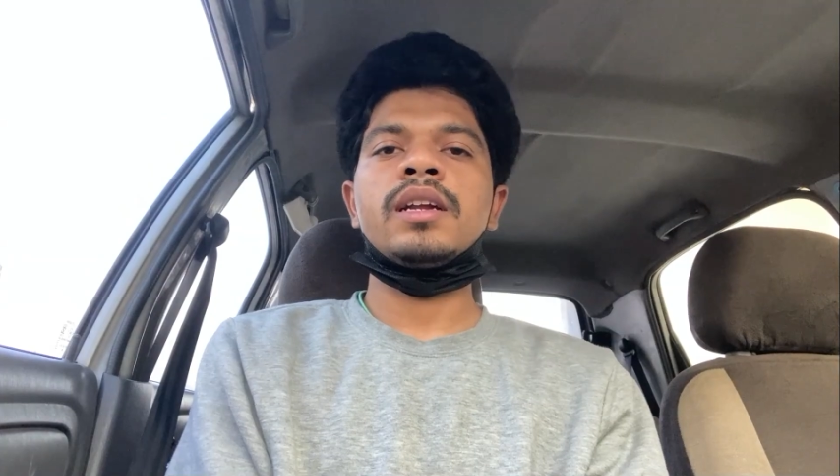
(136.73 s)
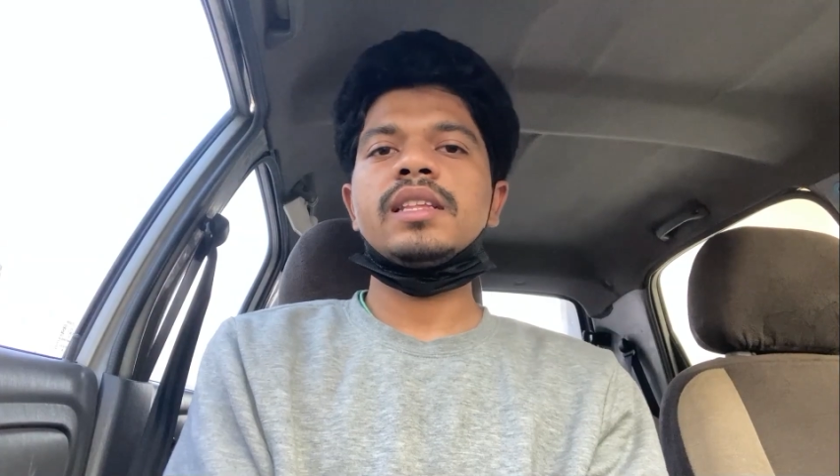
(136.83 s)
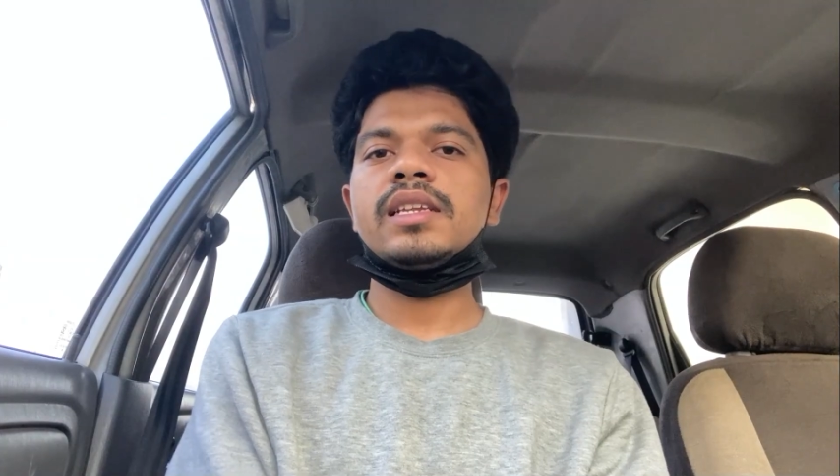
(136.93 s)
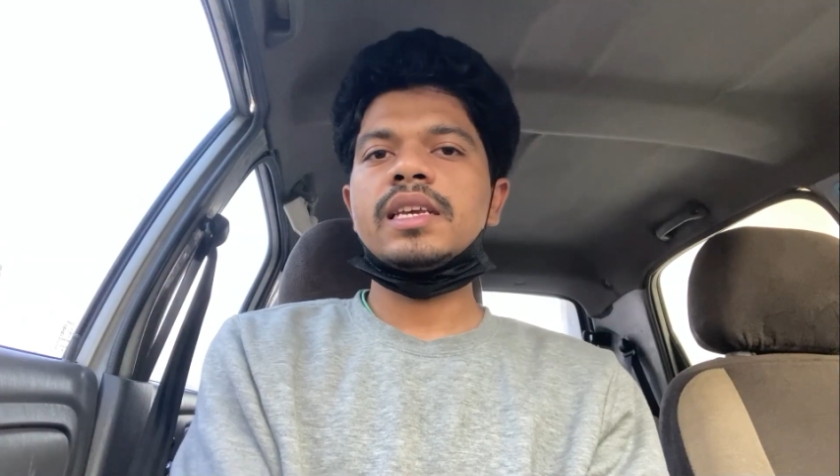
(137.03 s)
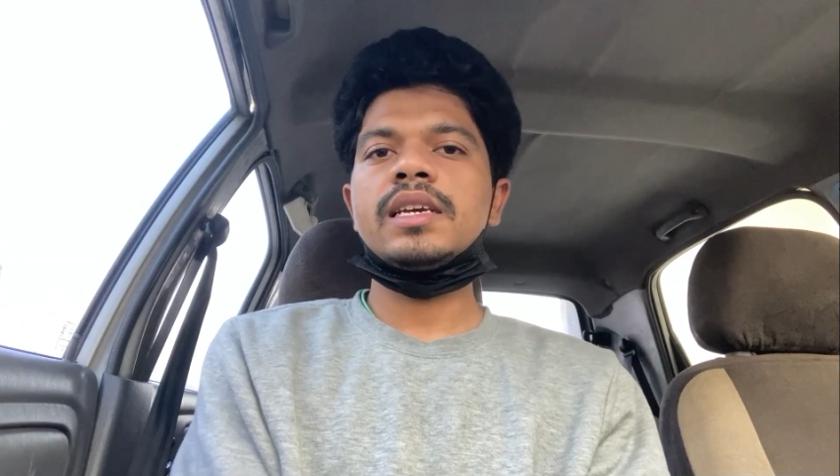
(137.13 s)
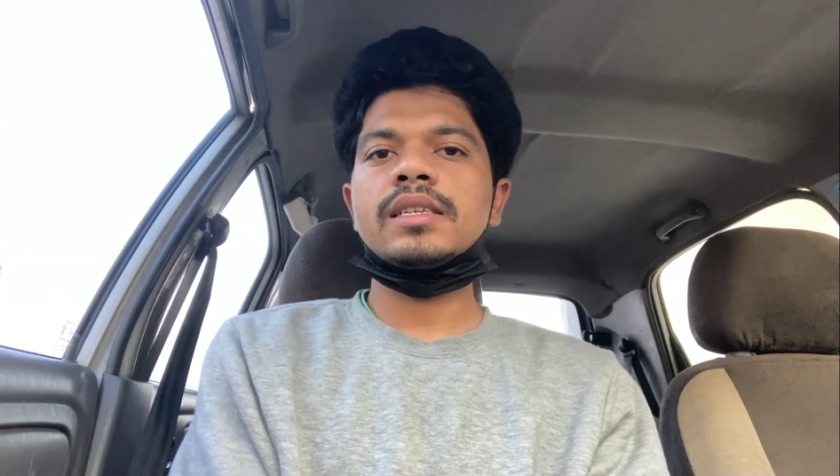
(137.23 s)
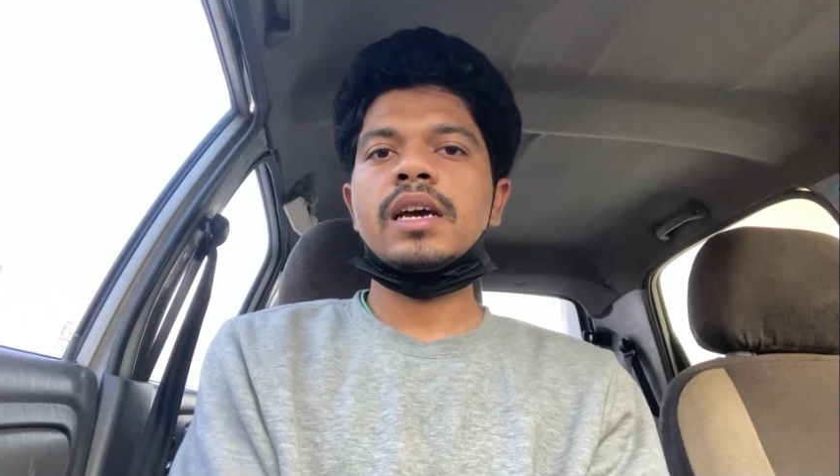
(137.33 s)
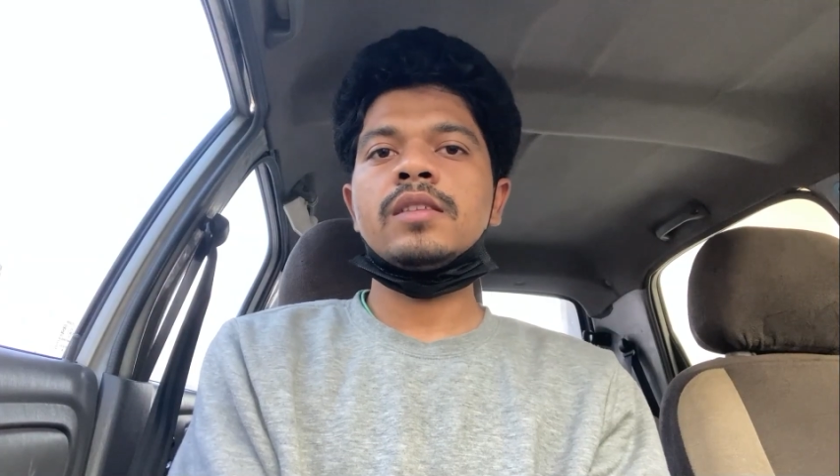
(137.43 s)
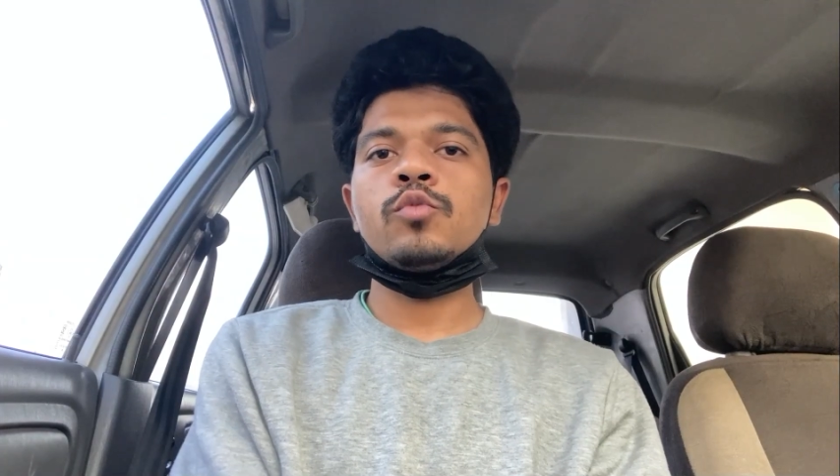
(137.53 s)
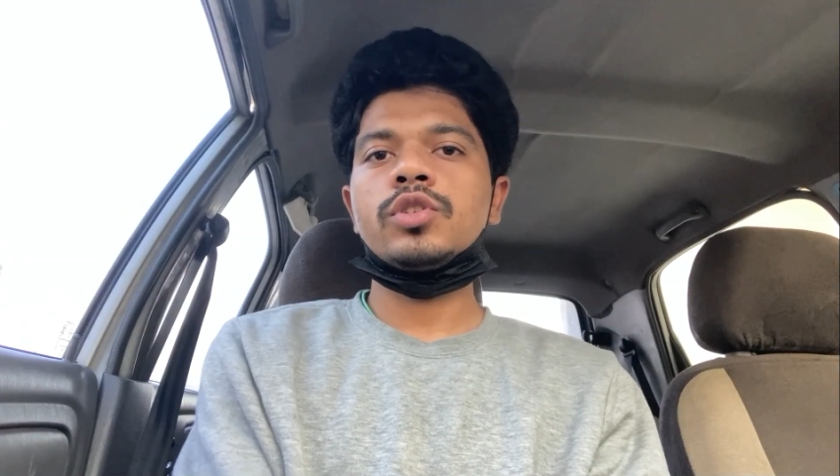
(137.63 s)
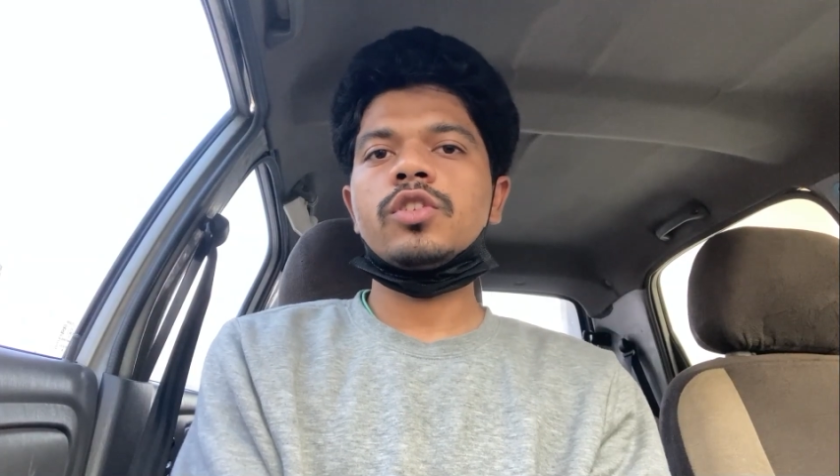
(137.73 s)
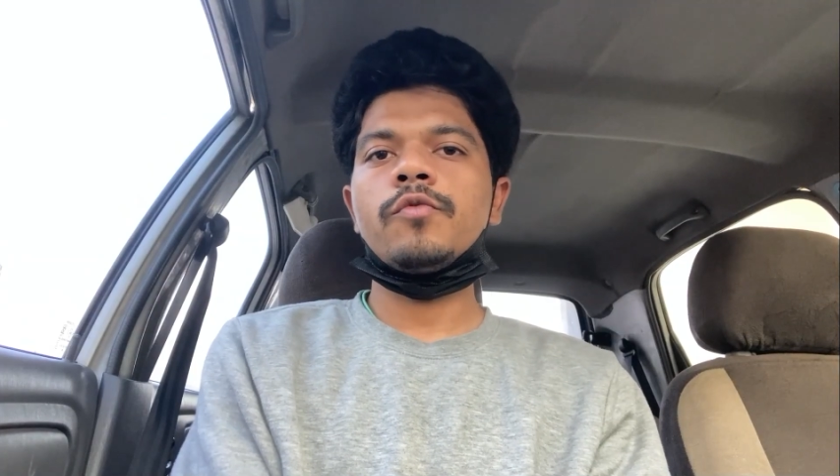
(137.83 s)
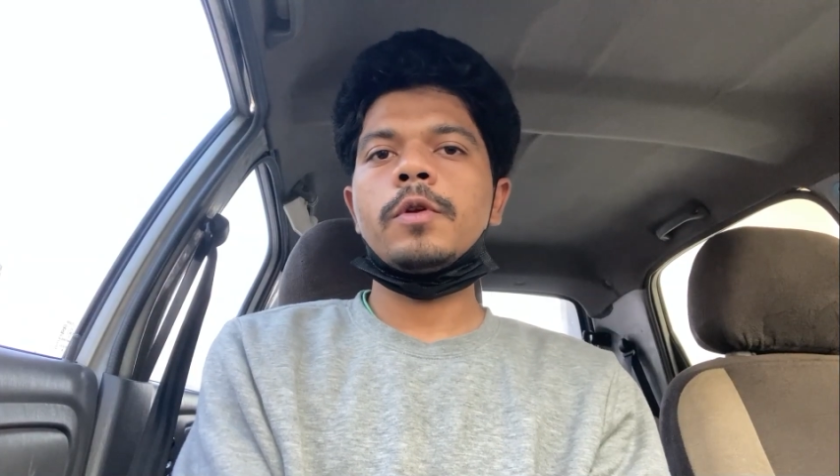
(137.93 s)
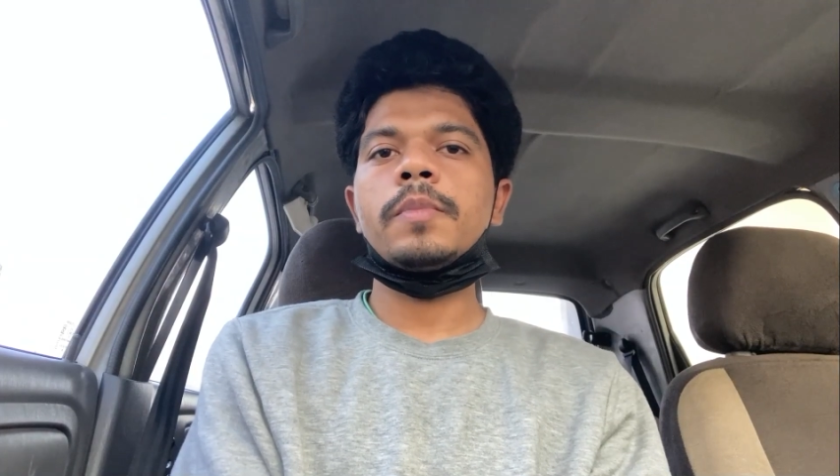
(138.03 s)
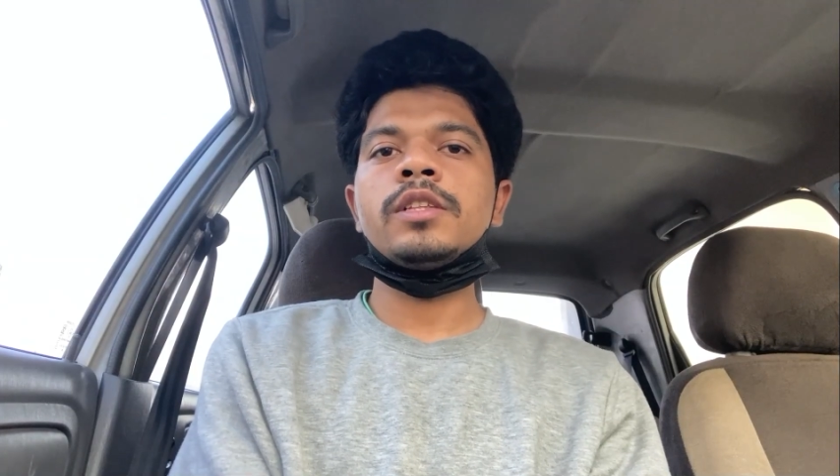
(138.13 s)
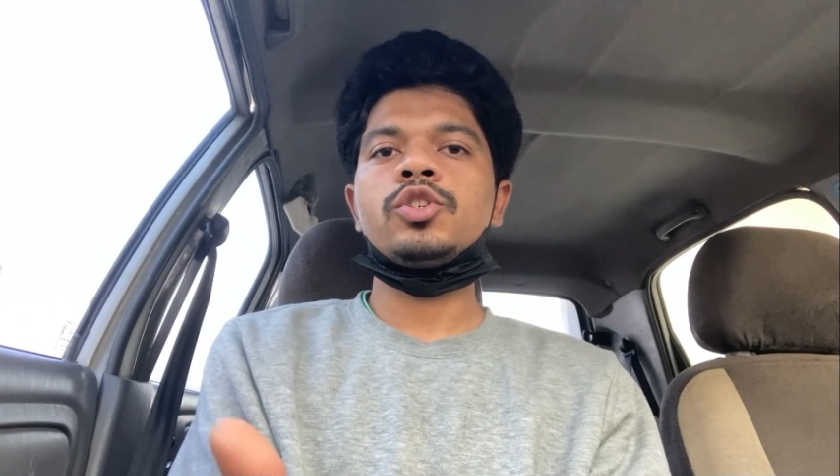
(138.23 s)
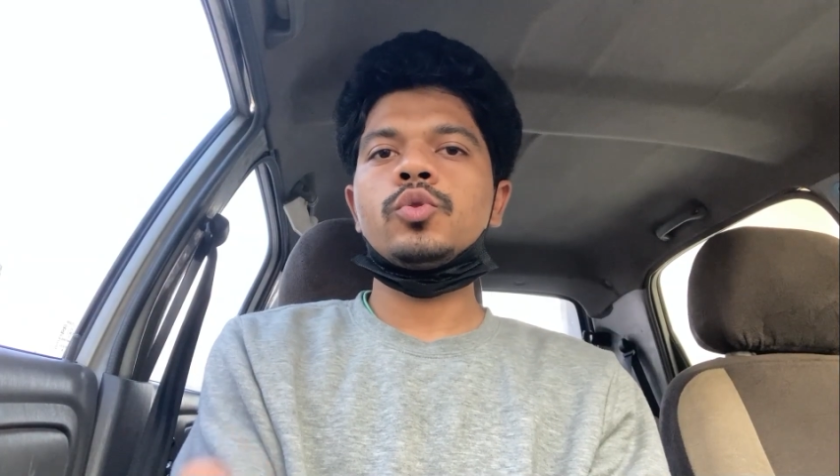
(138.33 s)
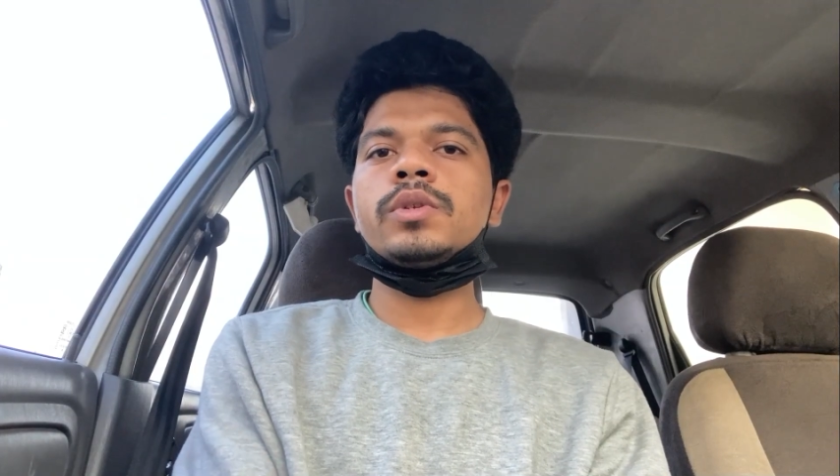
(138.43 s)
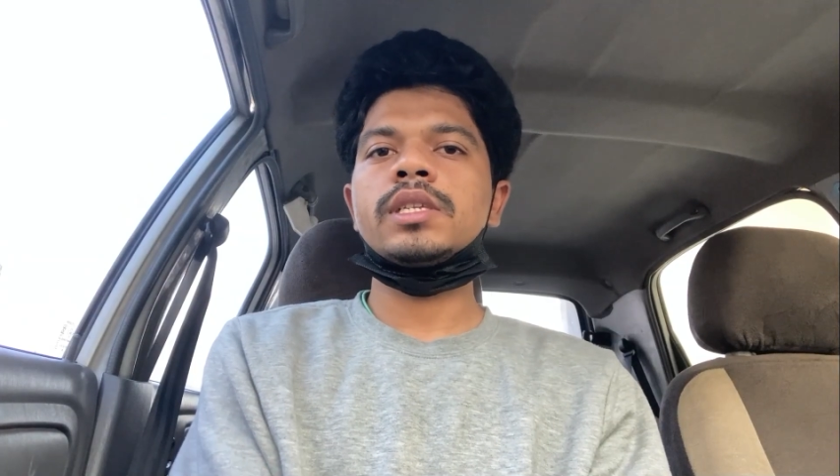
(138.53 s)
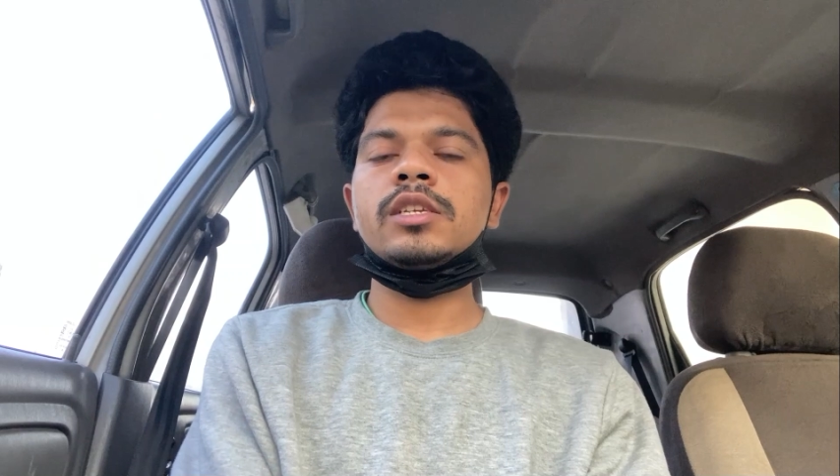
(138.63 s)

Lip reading: Another thing is, guys, most of people choose